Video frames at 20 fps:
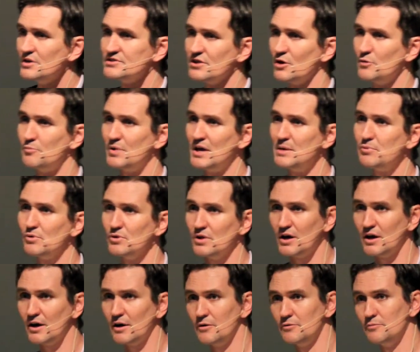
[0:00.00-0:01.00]
So
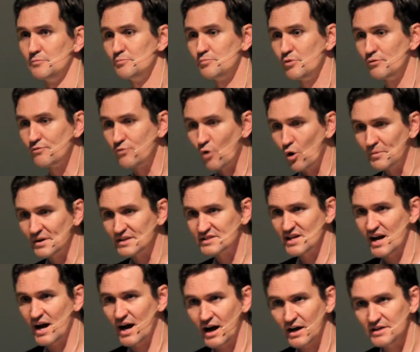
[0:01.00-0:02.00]
people are performing
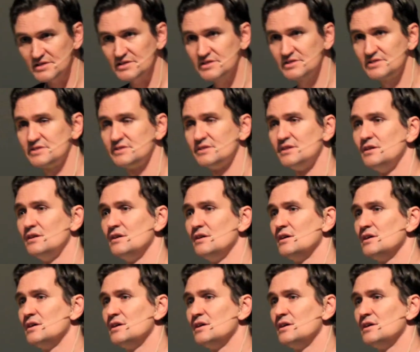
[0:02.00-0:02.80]
tasks,